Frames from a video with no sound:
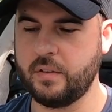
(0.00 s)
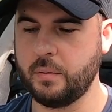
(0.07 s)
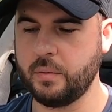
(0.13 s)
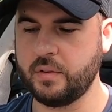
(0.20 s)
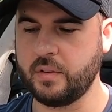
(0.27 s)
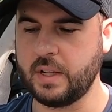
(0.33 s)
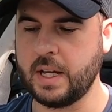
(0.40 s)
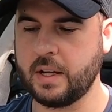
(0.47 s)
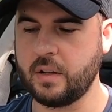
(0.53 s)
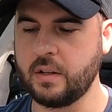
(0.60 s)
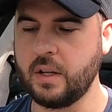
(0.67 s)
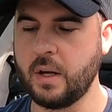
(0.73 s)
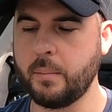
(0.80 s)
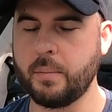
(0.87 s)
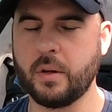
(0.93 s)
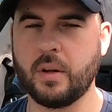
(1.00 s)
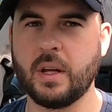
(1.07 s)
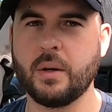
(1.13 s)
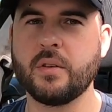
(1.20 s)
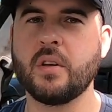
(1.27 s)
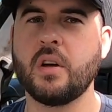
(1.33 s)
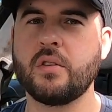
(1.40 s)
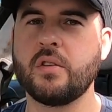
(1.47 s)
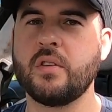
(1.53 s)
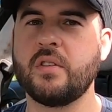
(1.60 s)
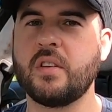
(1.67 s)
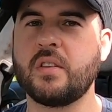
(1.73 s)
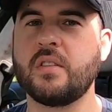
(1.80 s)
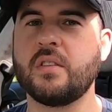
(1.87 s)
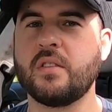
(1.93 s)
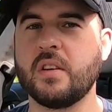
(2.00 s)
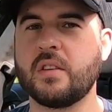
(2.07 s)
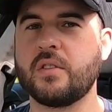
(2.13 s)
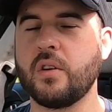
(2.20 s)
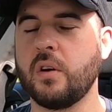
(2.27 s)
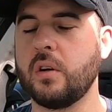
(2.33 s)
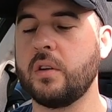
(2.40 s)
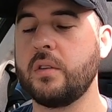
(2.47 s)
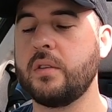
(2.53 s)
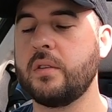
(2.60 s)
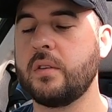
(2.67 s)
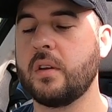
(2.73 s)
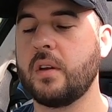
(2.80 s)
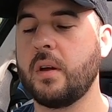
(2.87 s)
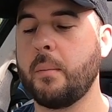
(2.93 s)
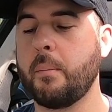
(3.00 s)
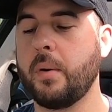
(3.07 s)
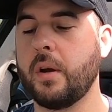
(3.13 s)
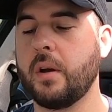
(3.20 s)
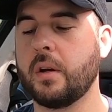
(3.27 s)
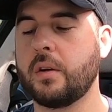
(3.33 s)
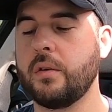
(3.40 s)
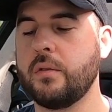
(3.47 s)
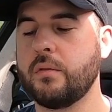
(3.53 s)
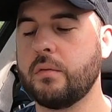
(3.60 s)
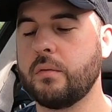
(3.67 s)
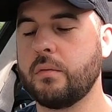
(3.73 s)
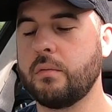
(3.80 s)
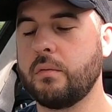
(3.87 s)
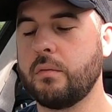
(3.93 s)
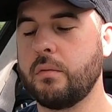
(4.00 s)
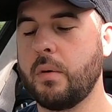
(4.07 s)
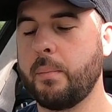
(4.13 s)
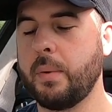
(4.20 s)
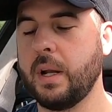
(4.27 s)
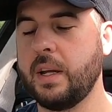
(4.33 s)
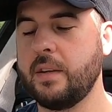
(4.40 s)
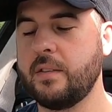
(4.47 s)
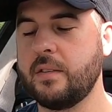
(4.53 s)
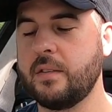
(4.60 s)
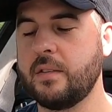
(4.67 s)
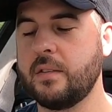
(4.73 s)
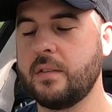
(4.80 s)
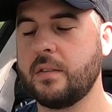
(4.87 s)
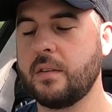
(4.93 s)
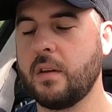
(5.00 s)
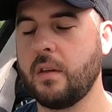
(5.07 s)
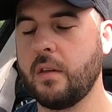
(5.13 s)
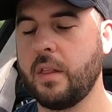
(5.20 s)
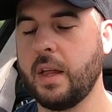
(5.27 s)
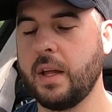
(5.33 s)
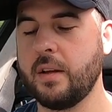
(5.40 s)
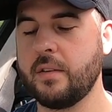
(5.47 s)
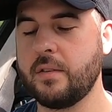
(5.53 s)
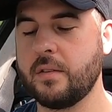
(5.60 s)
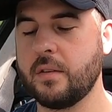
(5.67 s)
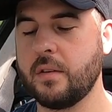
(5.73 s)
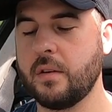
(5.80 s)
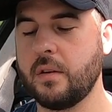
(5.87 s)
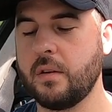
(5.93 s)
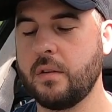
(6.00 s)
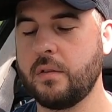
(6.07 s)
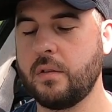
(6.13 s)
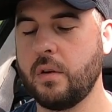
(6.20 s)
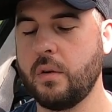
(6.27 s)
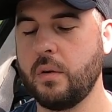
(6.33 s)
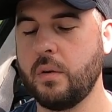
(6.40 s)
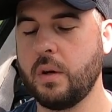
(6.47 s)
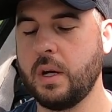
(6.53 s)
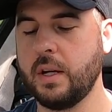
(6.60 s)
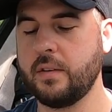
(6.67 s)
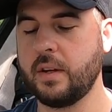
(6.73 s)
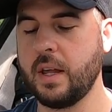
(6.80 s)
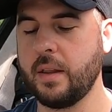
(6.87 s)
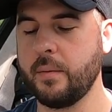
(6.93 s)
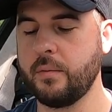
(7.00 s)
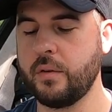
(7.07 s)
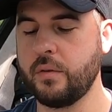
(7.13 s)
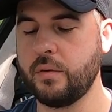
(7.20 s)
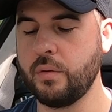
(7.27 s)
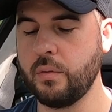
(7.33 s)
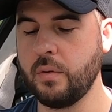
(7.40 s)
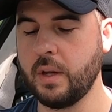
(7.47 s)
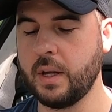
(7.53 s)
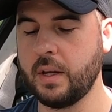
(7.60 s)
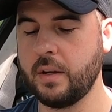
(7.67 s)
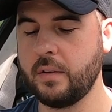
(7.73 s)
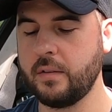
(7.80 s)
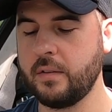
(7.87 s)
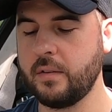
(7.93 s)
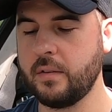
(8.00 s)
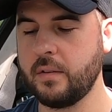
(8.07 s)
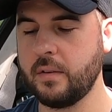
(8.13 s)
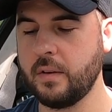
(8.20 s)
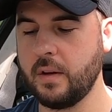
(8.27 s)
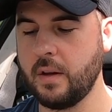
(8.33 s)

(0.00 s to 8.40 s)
It wasn't knackered yet, but that was $166, but I couldn't replace that, so I had to get them to do that.